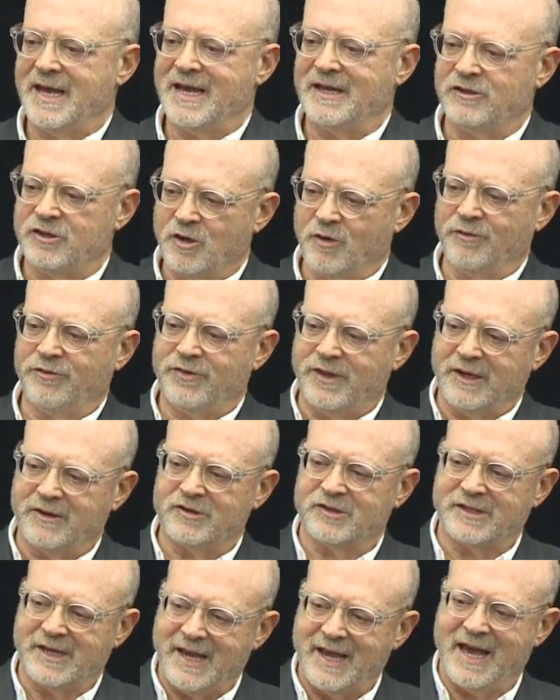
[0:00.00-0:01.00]
and don't think
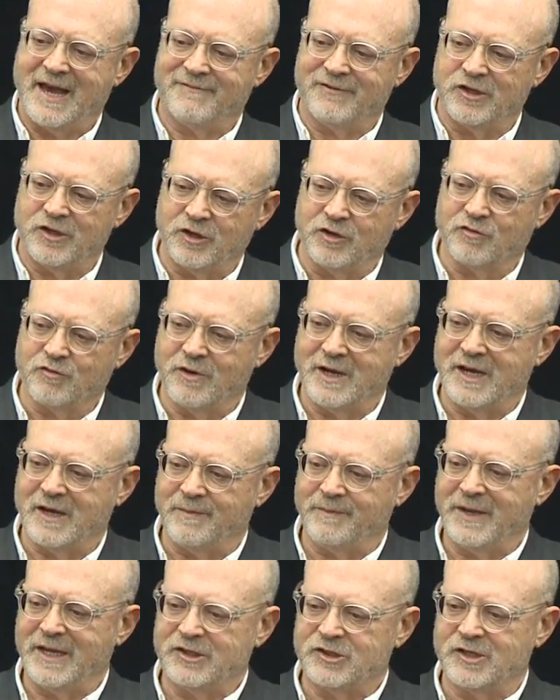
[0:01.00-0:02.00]
because they have a degree,
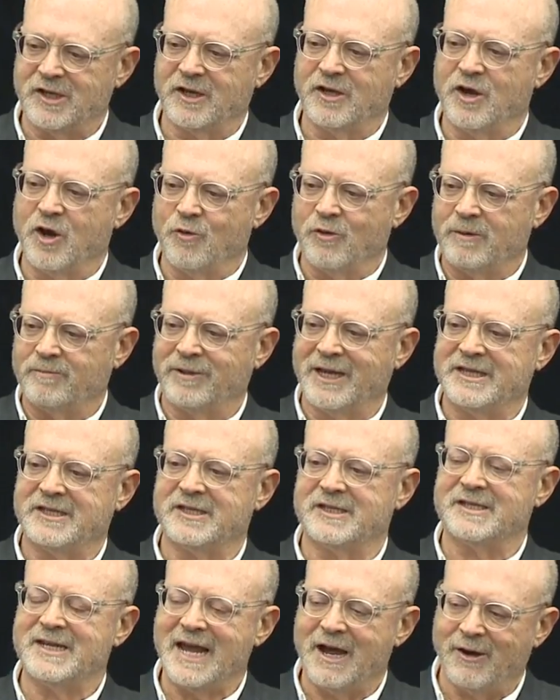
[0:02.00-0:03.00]
it means they're going
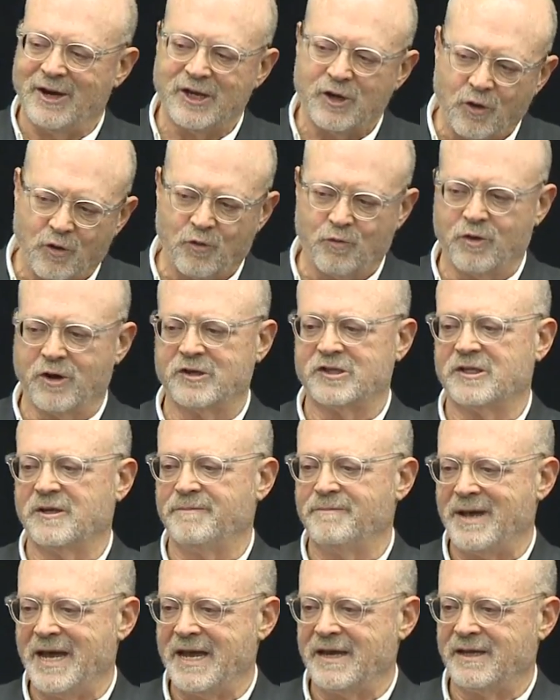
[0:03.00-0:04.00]
places. Now, I know it works
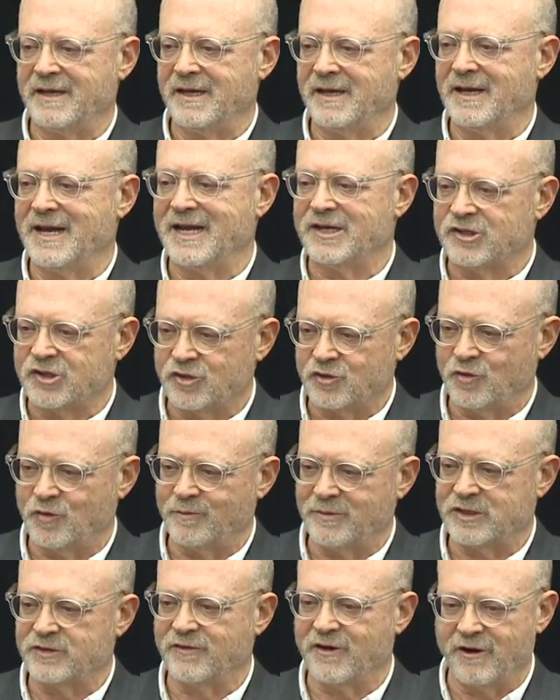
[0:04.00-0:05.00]
in banking, I
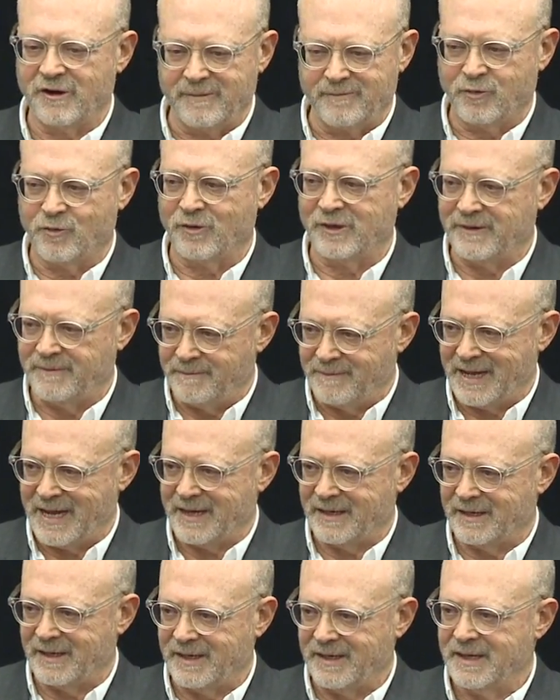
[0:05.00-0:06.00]
assume. It's very important in
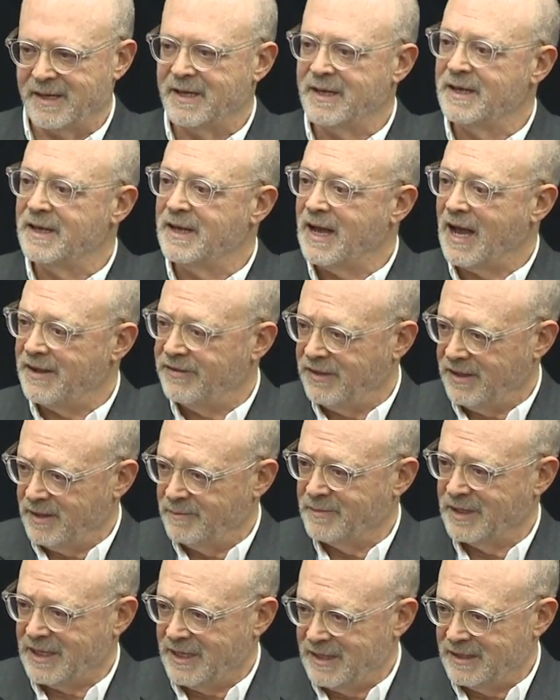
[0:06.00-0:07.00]
banking. I think
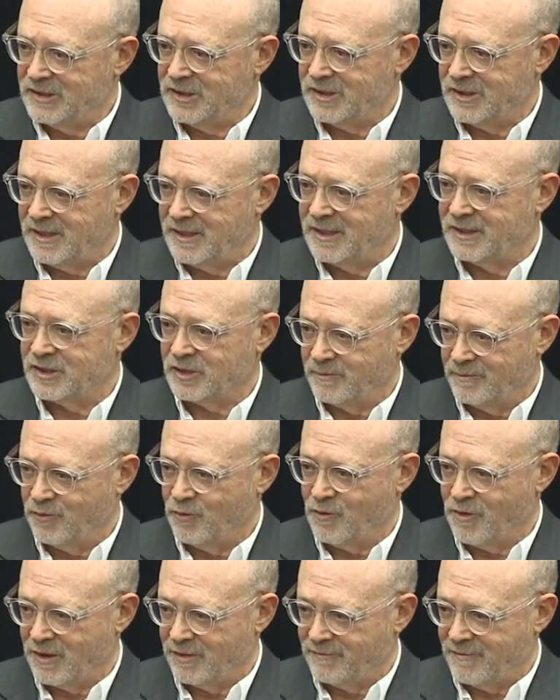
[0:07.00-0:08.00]
at McKinsey it's
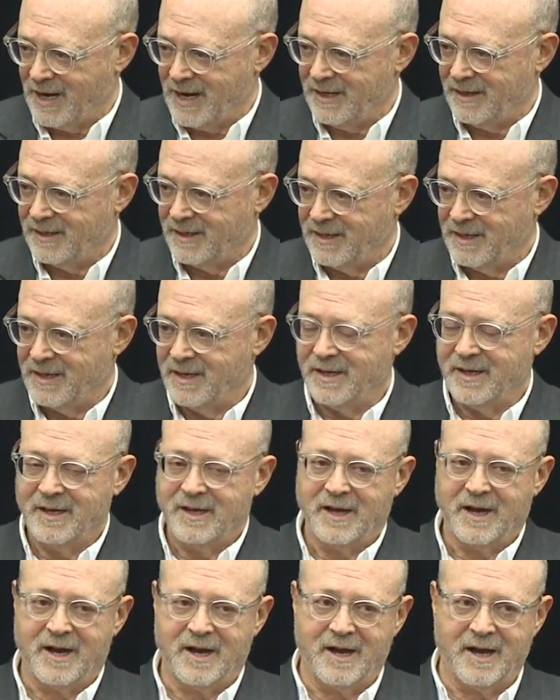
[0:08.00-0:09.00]
important, right?
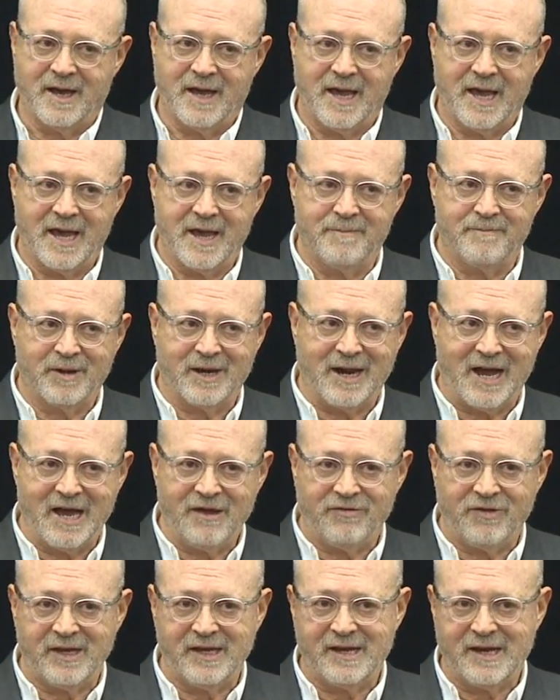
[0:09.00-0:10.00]
Uh, eh, but
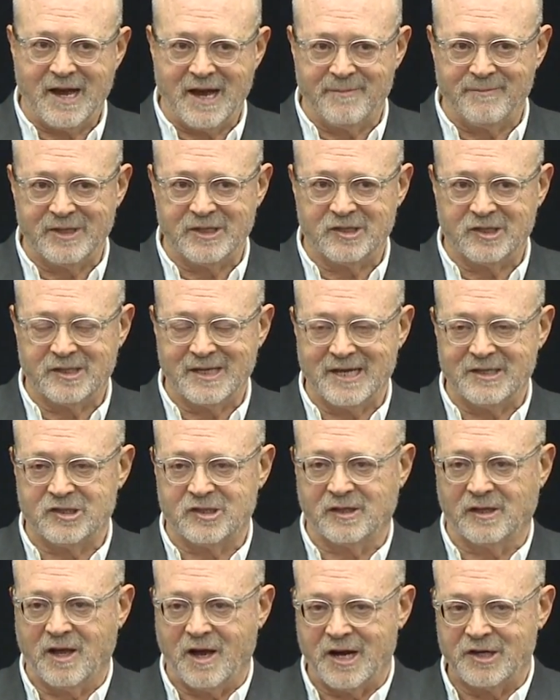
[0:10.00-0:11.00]
I think common
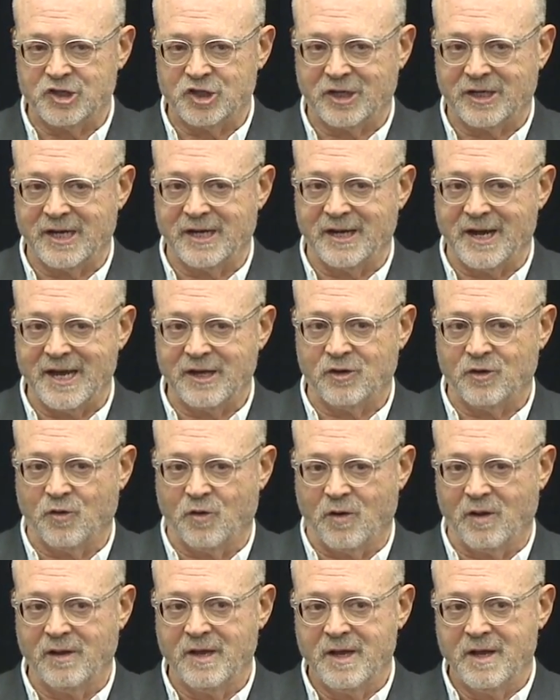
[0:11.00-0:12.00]
sense, logic, and I
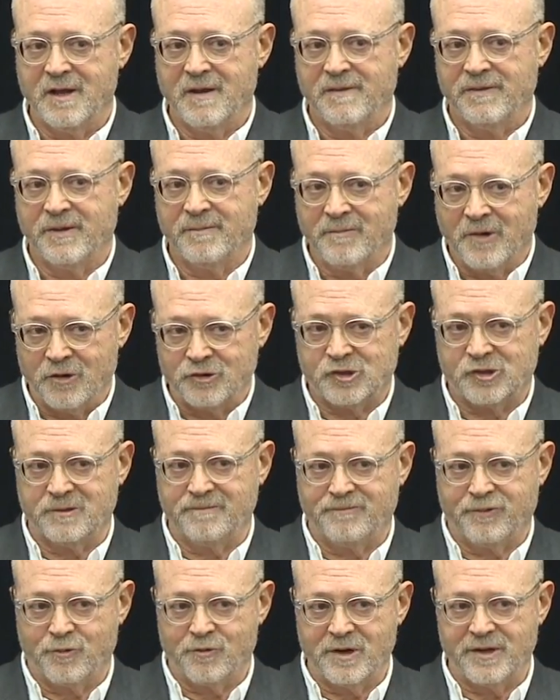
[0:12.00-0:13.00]
call the most
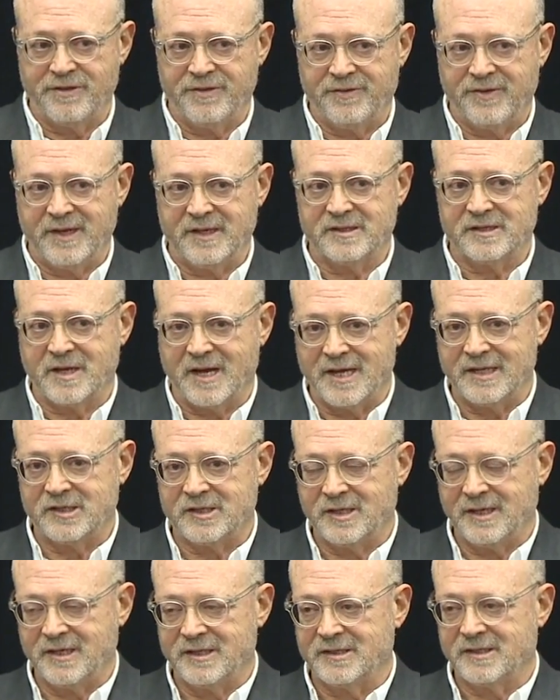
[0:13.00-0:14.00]
important things I
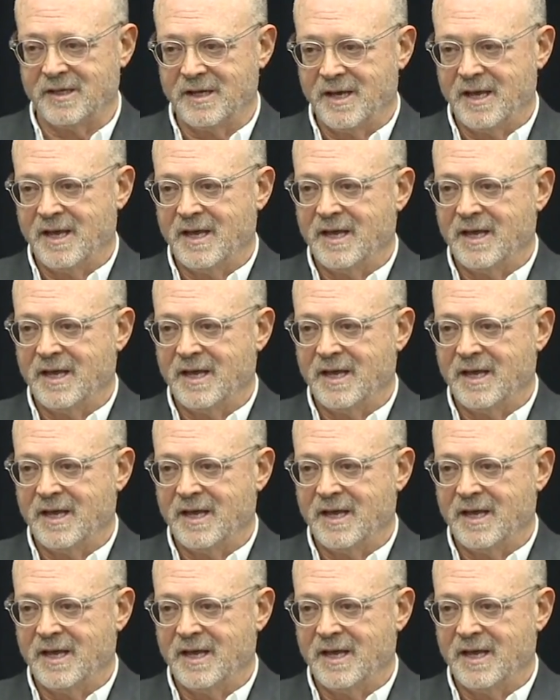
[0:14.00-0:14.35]
see is